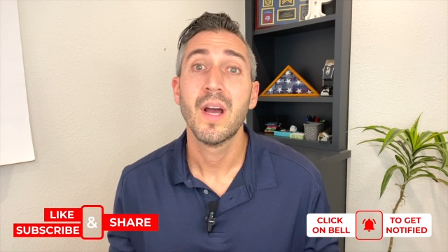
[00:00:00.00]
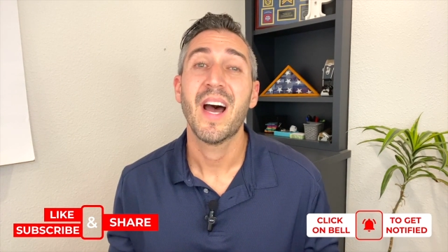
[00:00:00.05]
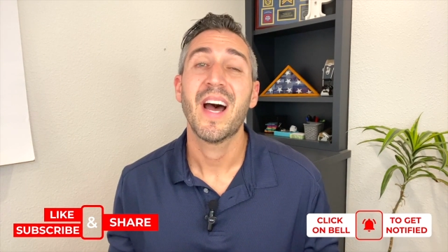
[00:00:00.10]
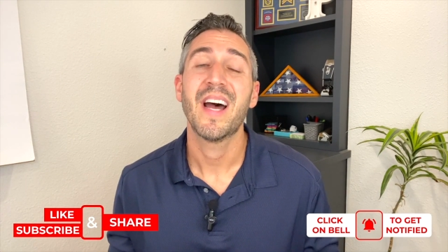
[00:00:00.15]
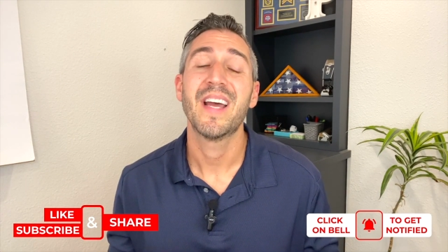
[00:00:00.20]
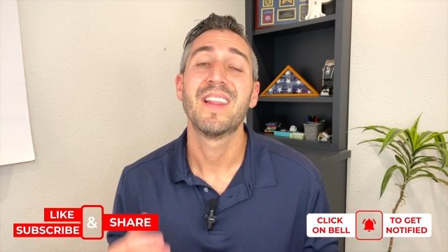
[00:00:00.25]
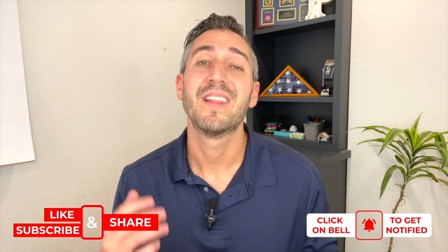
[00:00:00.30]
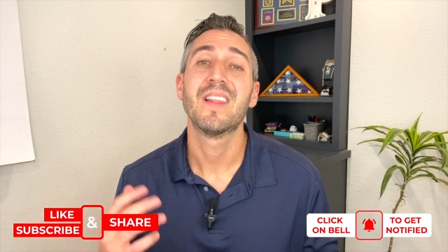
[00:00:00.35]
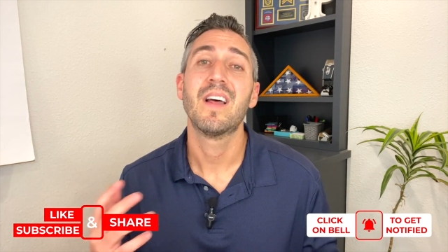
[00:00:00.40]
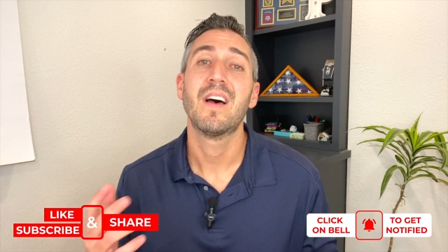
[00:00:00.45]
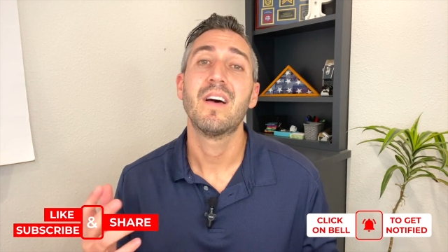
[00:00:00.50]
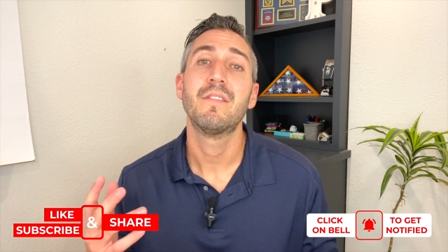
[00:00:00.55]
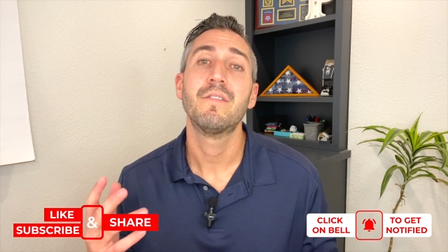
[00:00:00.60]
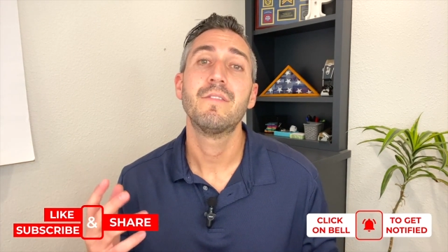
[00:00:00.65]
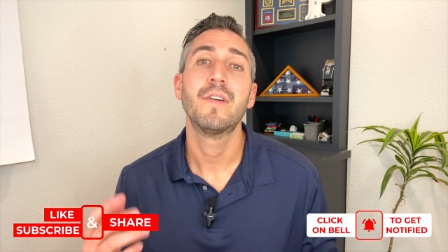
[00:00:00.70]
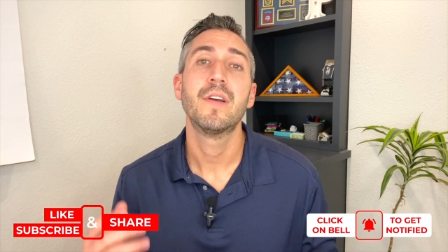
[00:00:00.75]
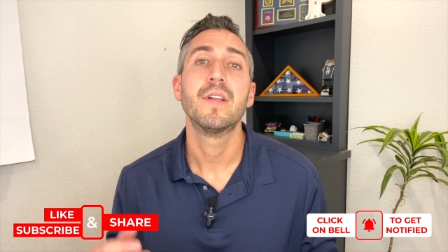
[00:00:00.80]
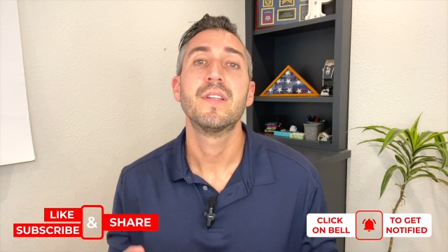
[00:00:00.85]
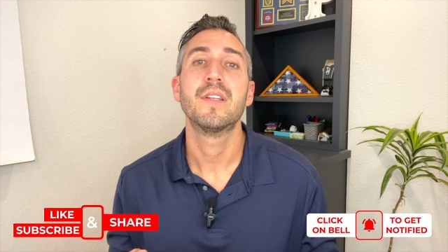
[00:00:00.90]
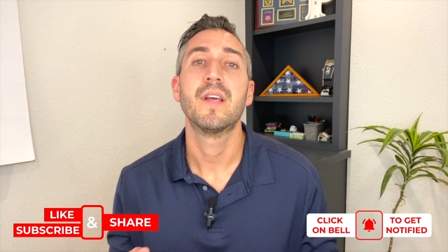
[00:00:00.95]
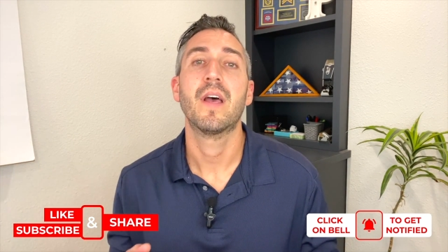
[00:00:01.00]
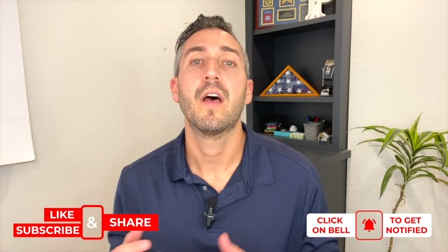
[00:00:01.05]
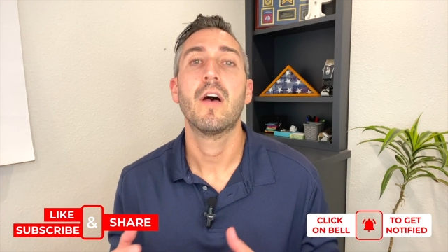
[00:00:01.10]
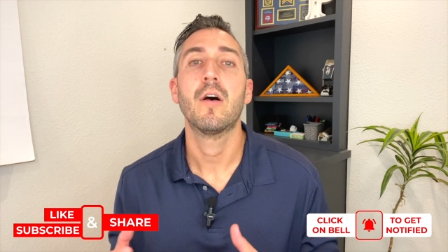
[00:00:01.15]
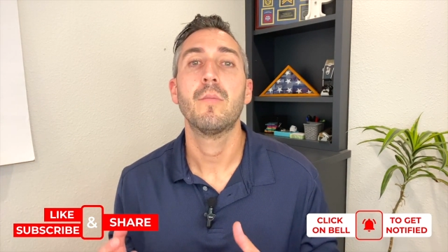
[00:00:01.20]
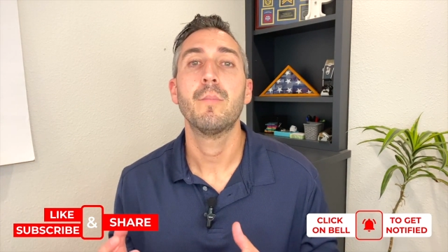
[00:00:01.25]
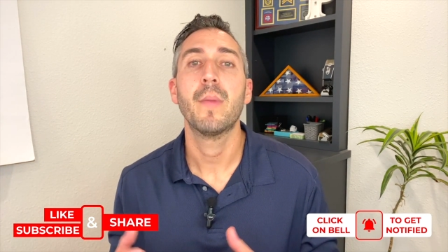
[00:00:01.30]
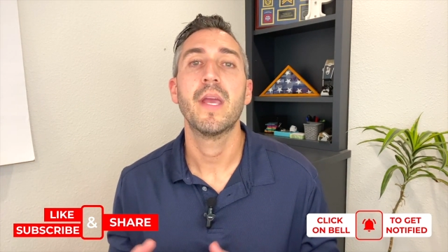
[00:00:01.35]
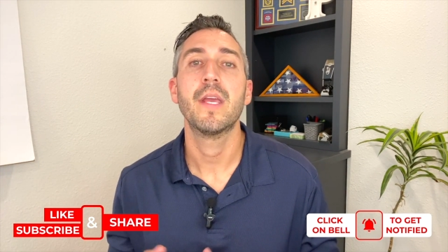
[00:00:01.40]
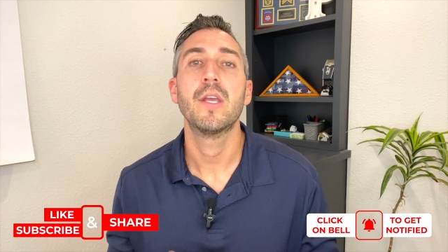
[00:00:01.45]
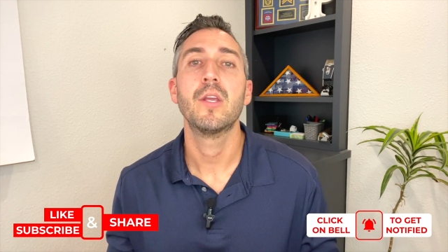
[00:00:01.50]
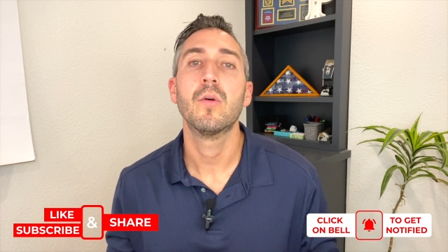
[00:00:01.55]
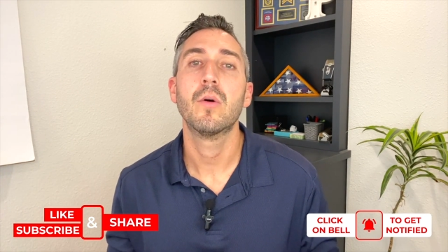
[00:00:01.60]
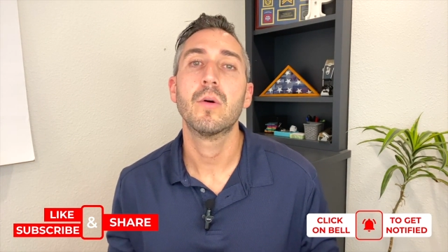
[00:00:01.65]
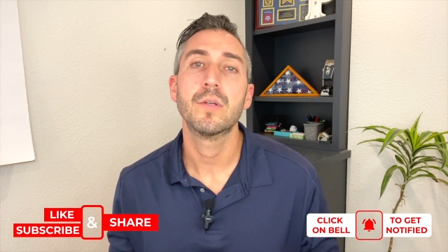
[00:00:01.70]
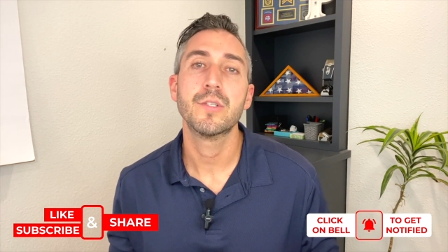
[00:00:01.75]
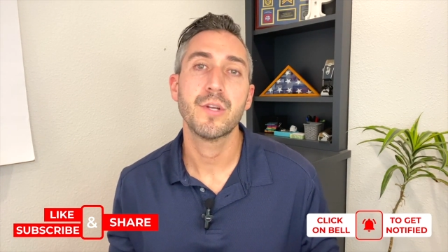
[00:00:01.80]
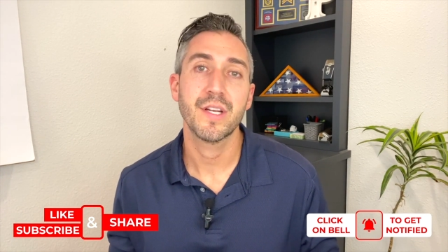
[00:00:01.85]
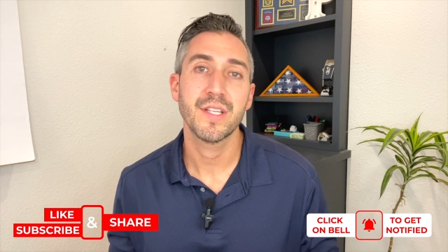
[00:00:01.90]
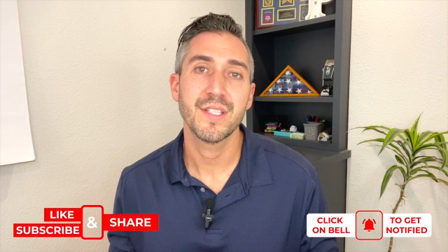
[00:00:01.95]
I'd love to help make
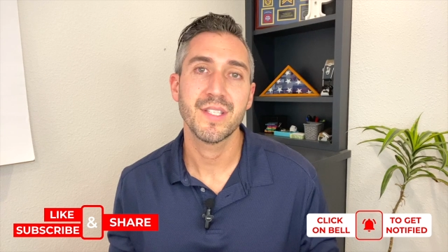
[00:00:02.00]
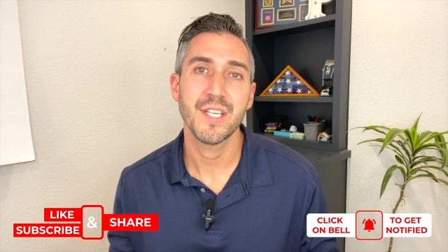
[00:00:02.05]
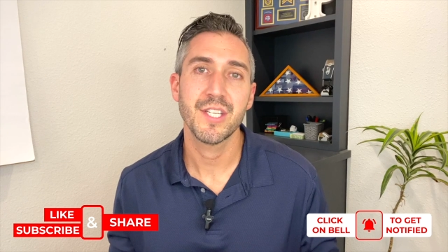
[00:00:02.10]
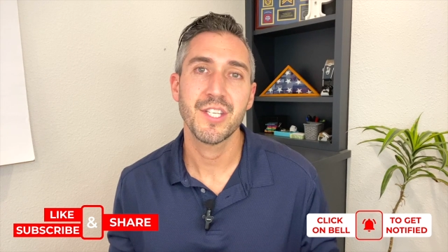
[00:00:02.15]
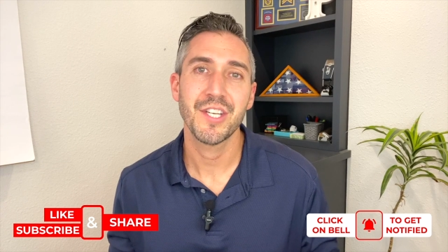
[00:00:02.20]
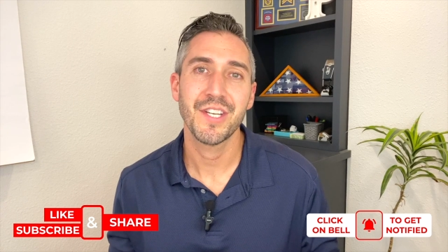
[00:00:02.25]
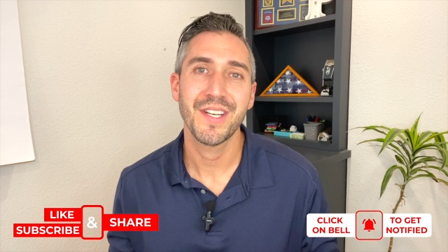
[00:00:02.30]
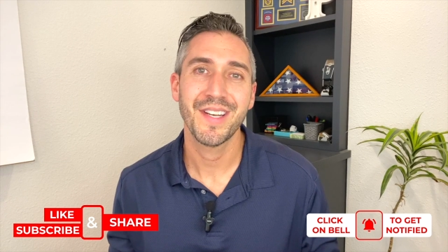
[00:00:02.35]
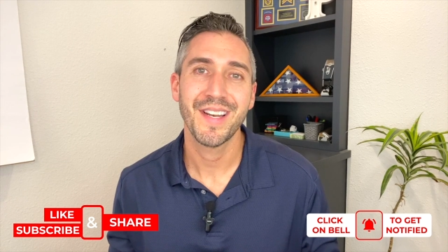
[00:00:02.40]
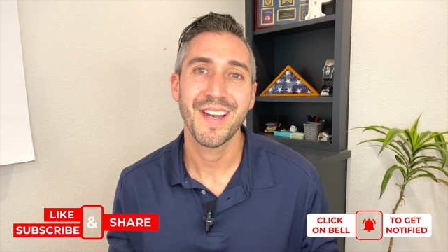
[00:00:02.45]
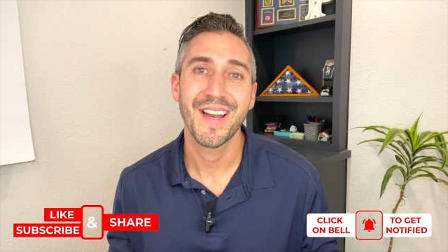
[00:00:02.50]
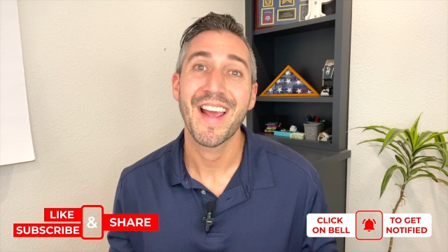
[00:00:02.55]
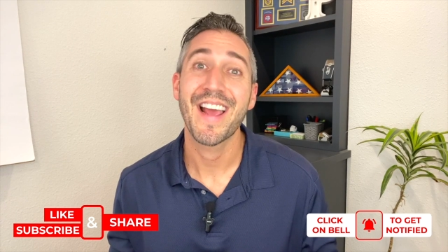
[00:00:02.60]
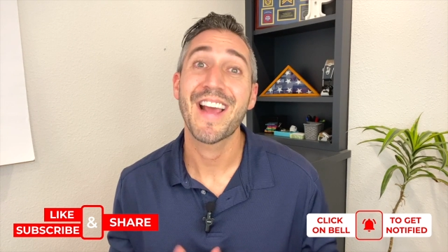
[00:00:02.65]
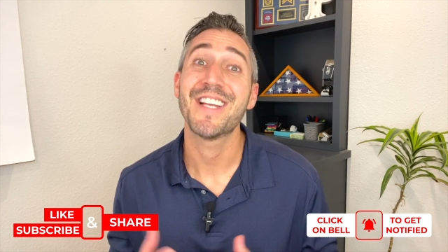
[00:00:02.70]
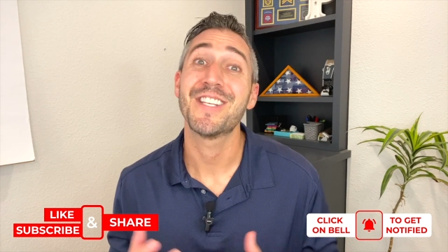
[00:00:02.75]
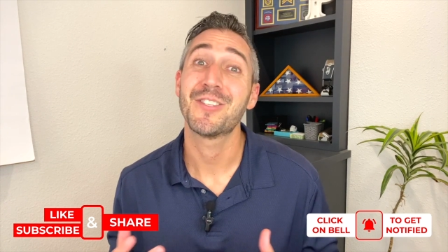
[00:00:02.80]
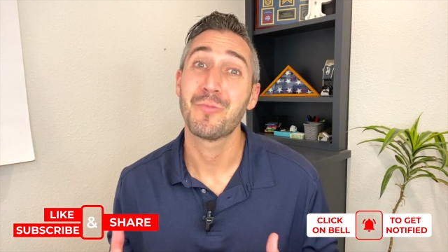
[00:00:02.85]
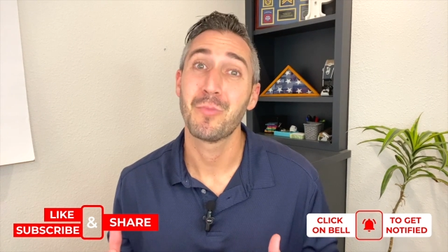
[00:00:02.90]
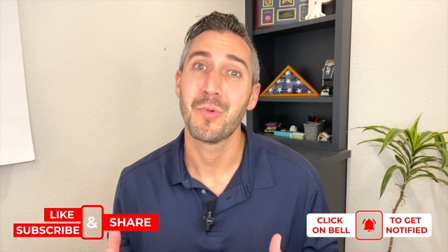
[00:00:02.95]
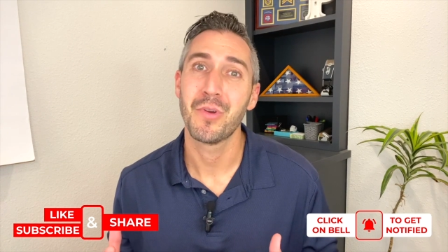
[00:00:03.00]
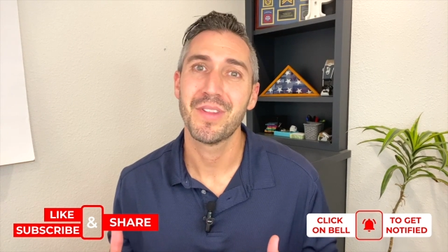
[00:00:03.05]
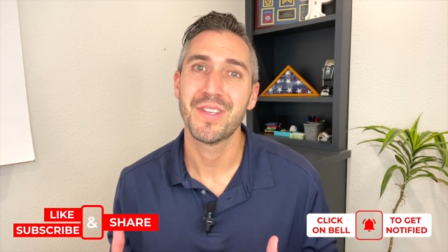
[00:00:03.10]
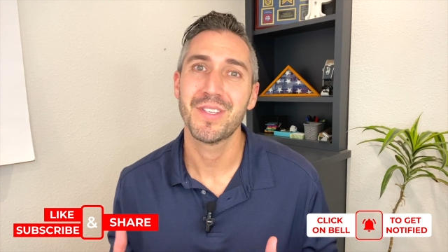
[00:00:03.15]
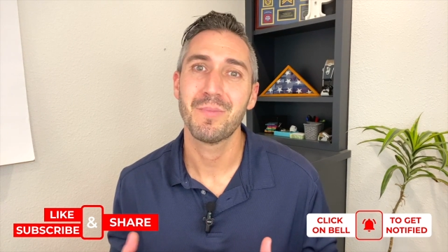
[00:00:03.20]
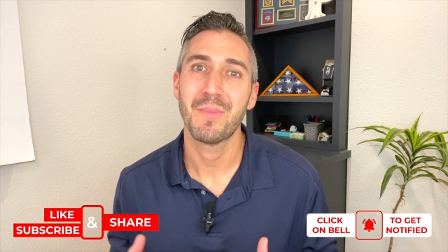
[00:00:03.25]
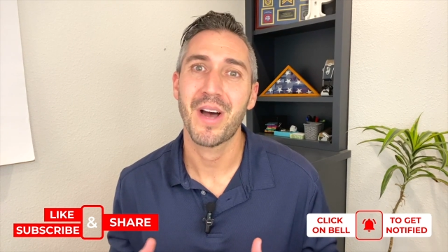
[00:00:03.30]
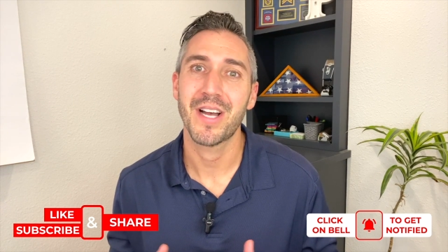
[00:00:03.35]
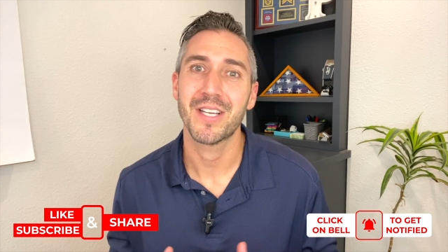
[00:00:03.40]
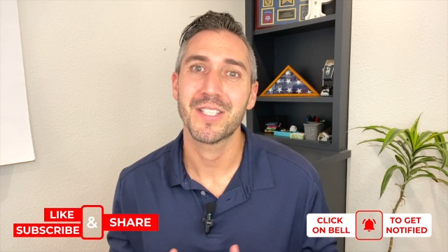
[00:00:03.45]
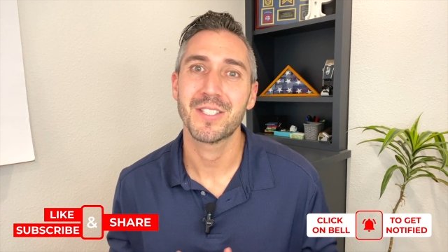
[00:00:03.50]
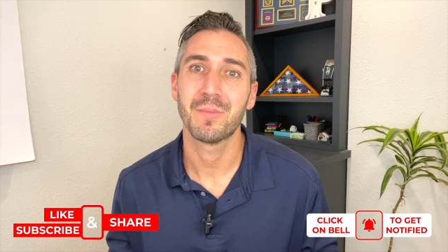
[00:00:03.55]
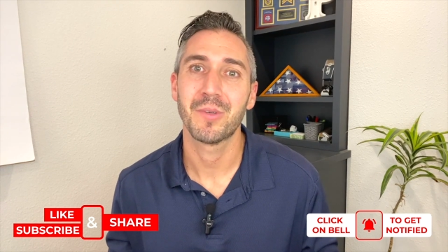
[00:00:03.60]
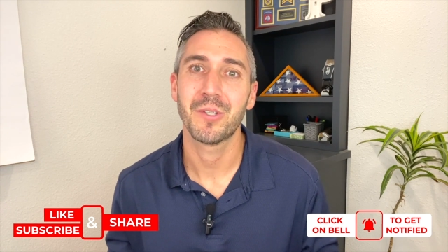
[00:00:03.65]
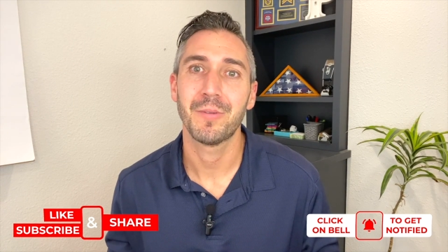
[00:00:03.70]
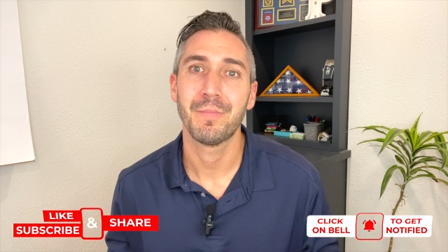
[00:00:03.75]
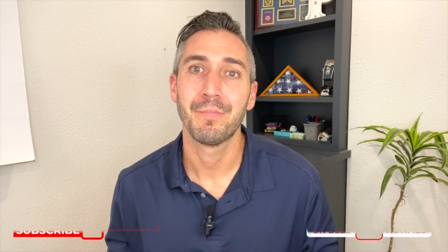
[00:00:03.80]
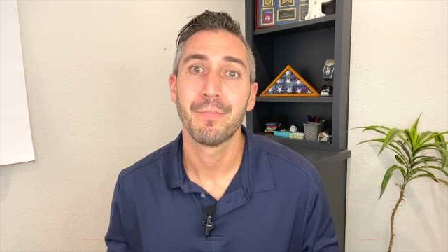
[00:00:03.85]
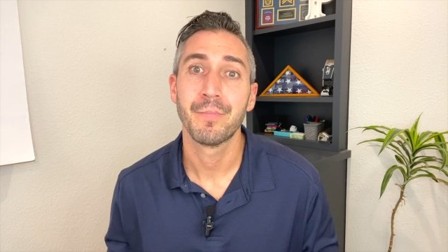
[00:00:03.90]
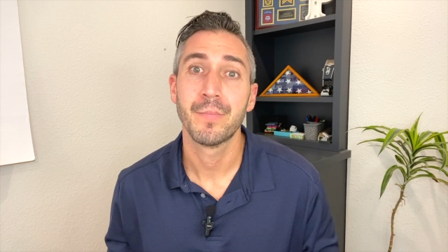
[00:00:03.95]
your transition as smooth as
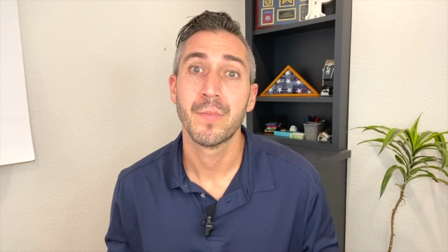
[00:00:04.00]
possible.